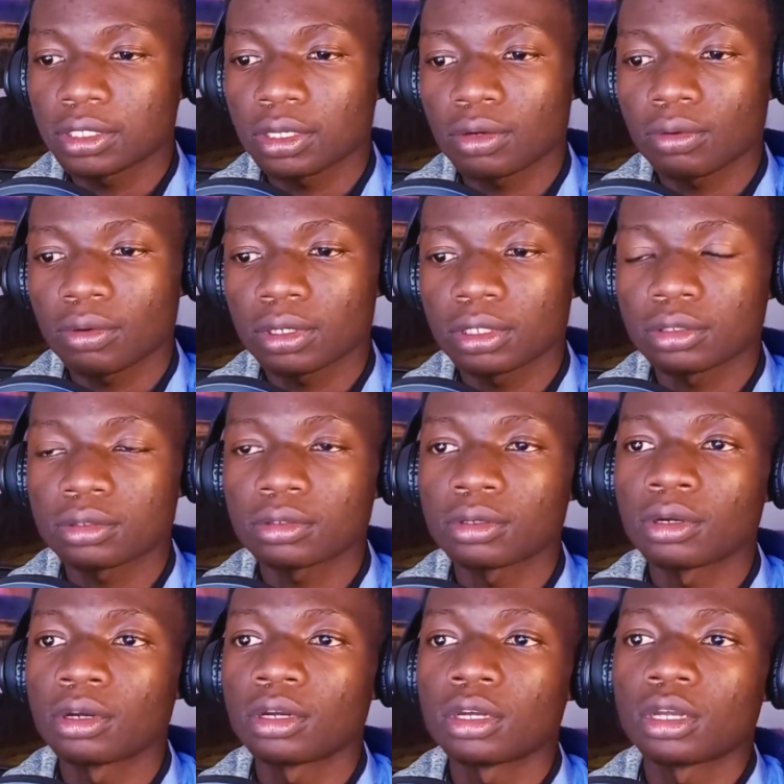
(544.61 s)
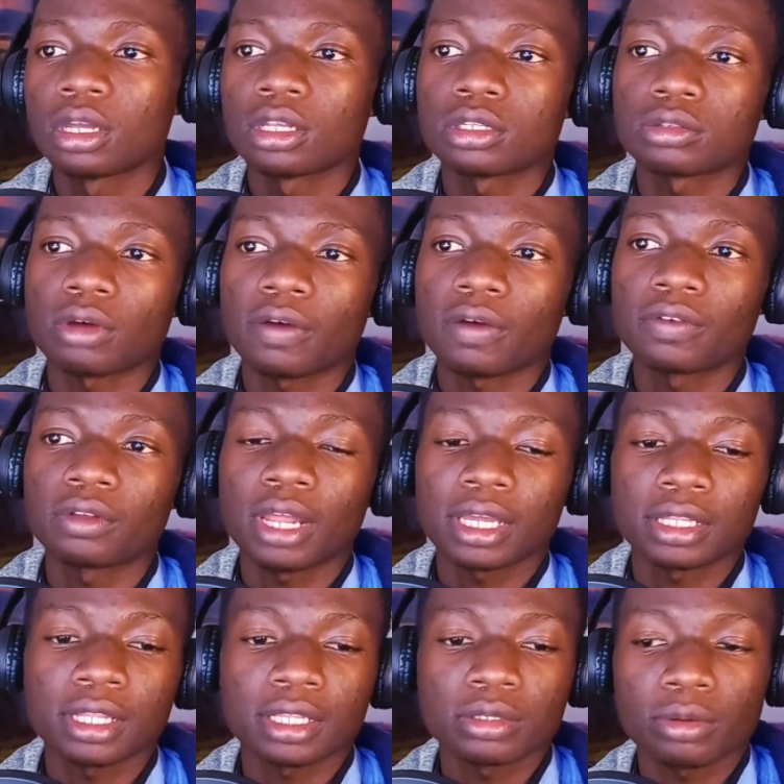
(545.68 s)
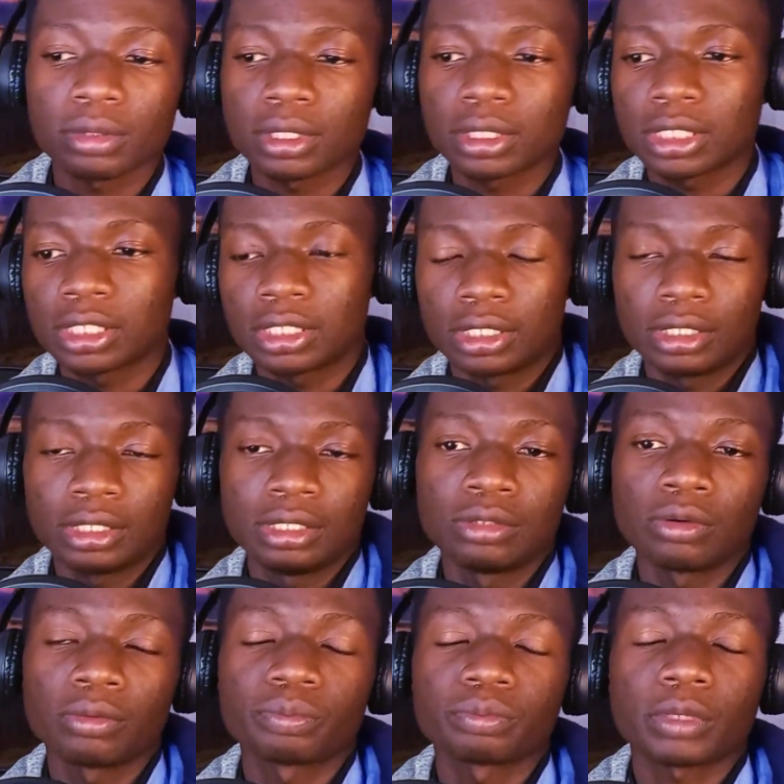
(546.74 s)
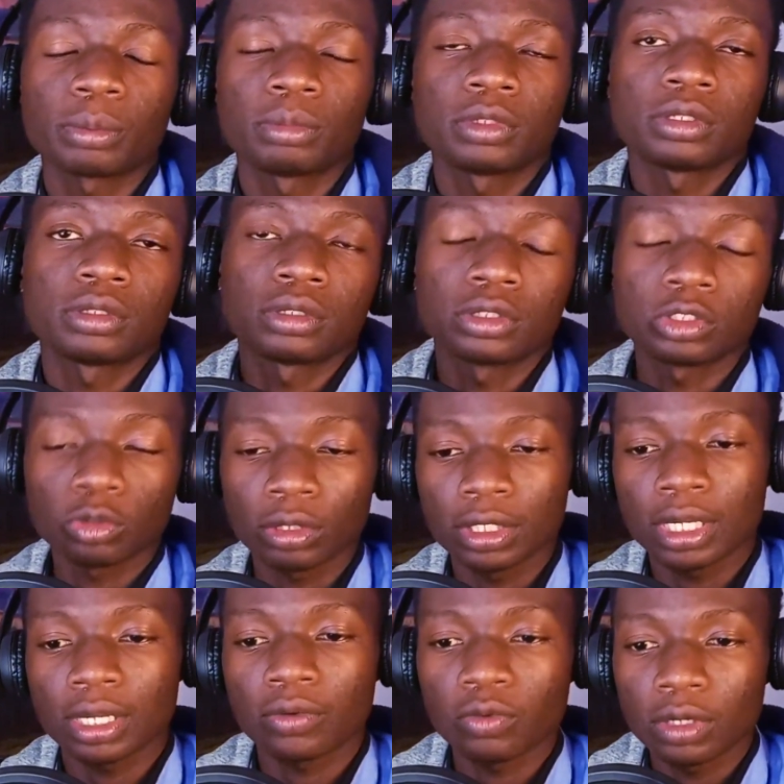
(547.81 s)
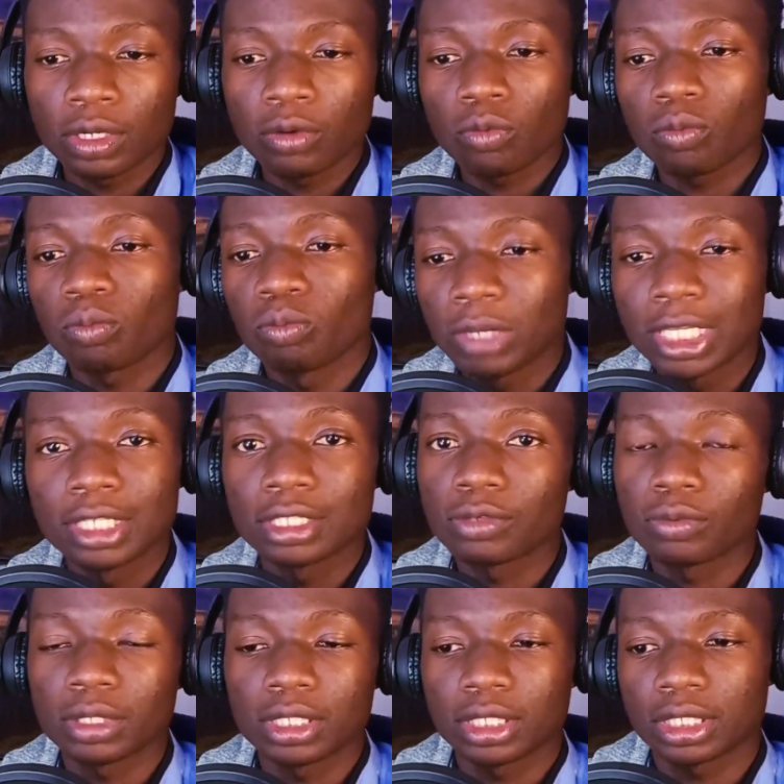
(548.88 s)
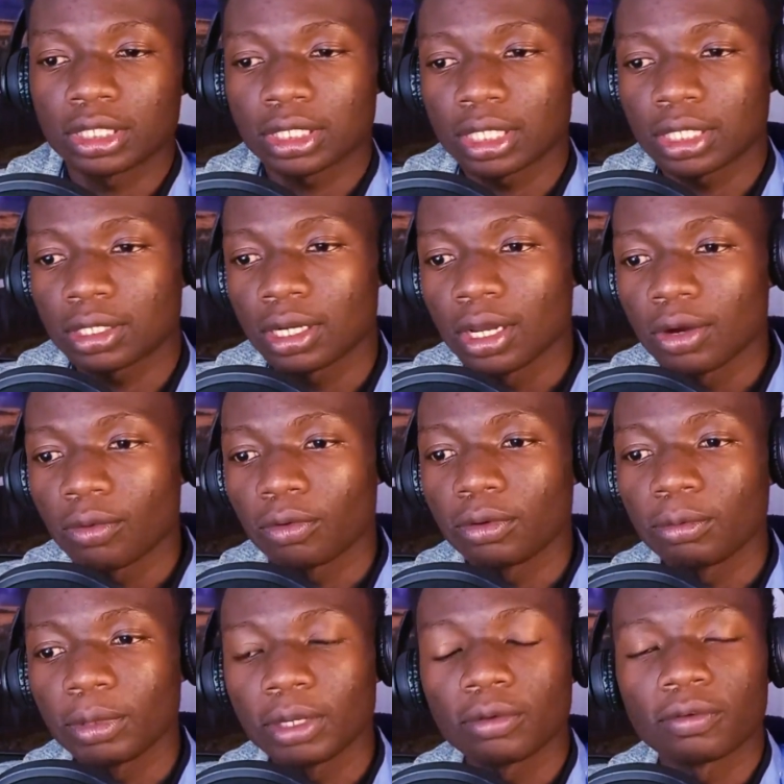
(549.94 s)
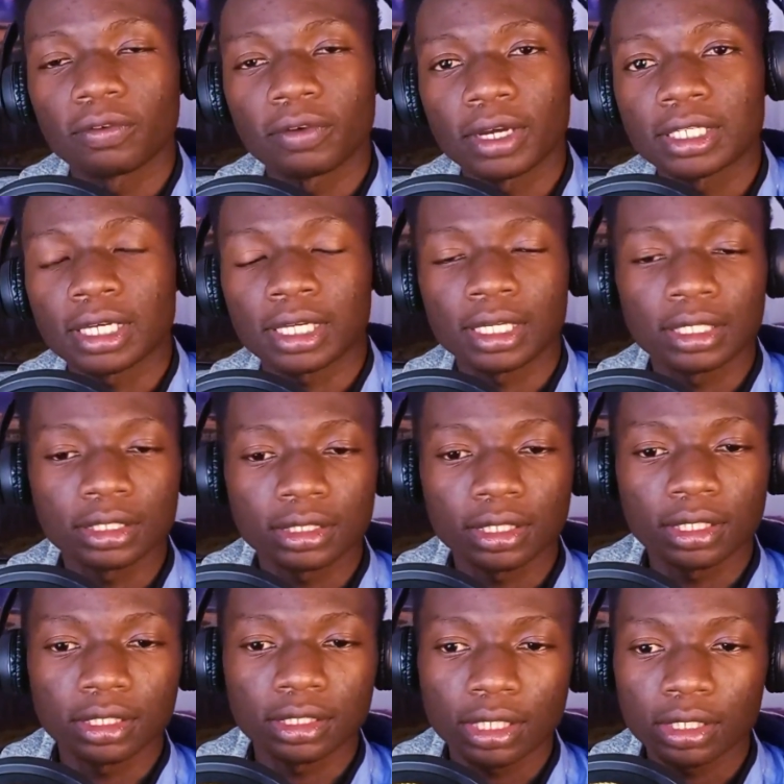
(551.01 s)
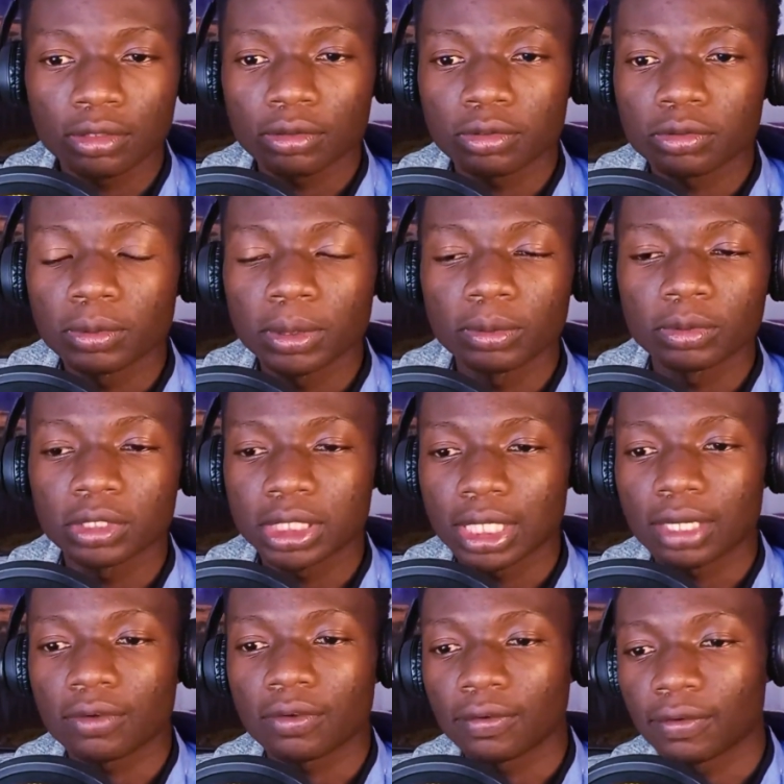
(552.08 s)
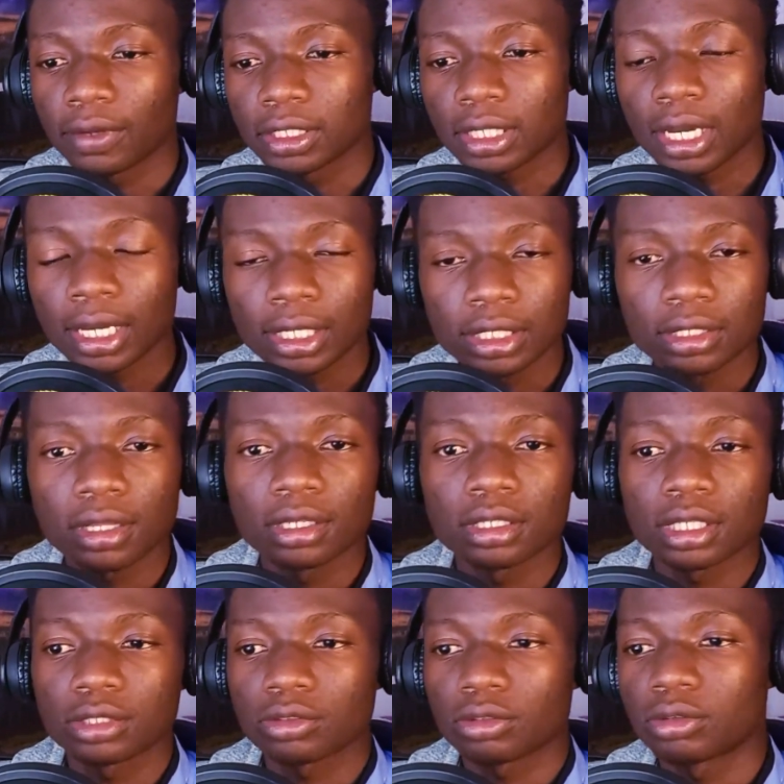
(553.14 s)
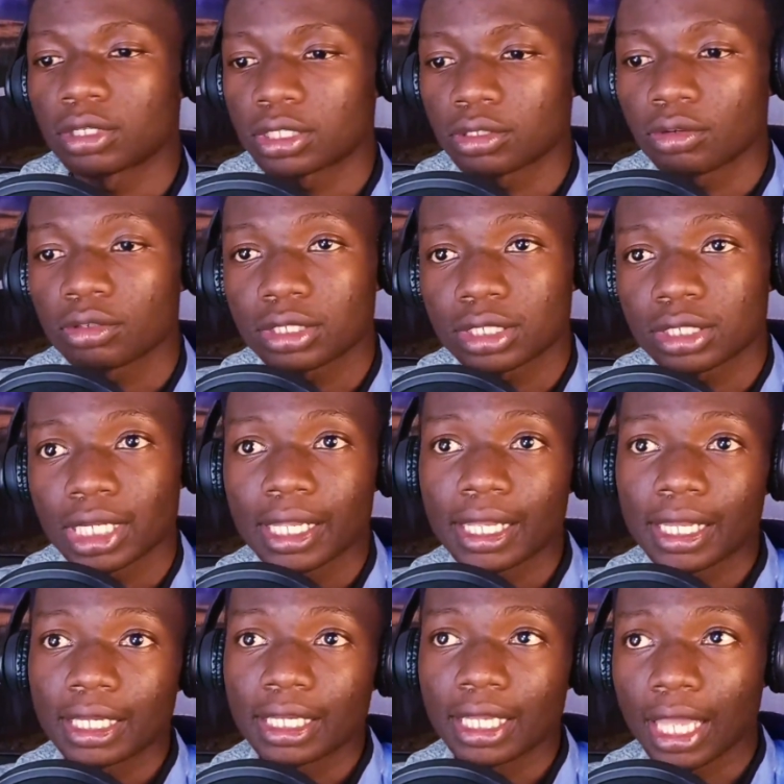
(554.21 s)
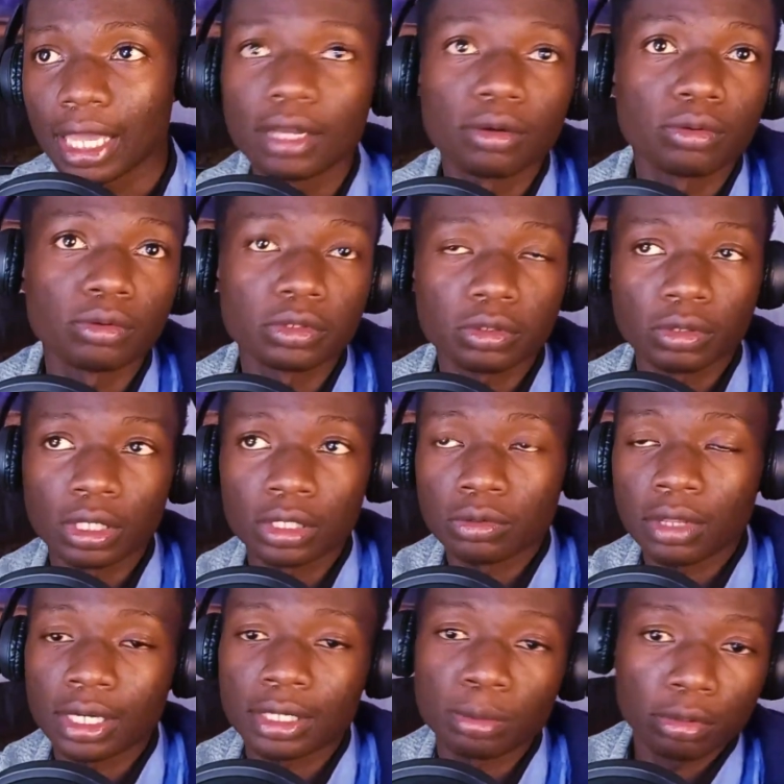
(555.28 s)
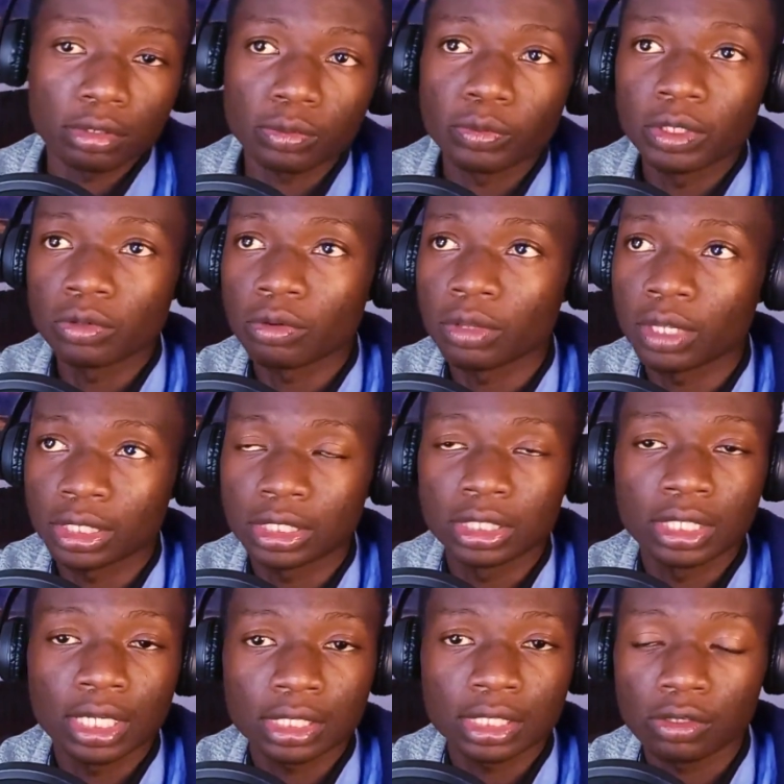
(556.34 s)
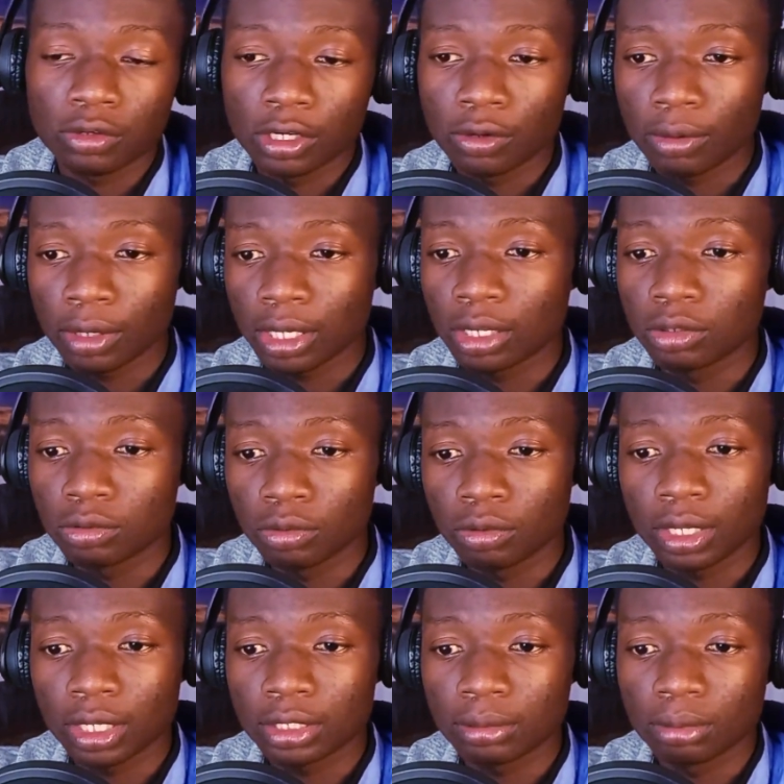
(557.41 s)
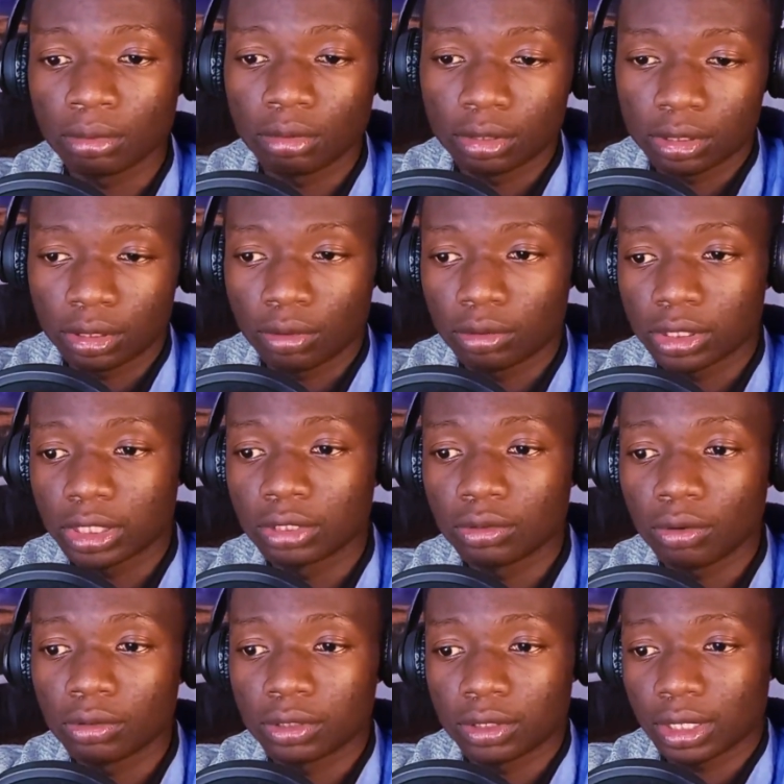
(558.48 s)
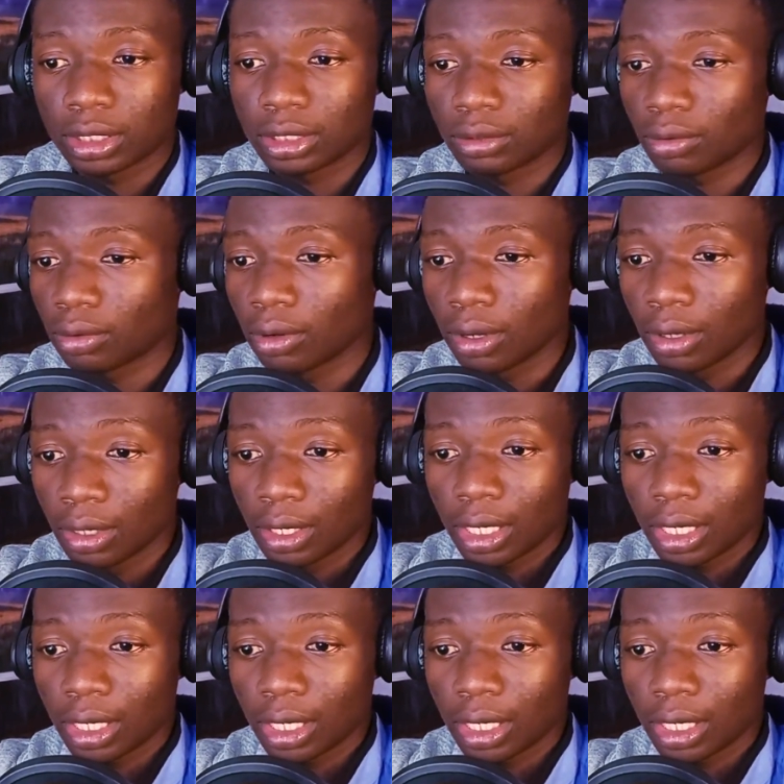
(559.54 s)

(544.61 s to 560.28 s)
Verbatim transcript: season 1 and 2. So I feel like that's what she, you know, I mean, Shredder really means when she said, "We will fight against the turtles. We will take revenge against the turtles." It's not, yeah, who's gonna do that, because we know that she doesn't really want to do that, because, you know, she knows that, you know,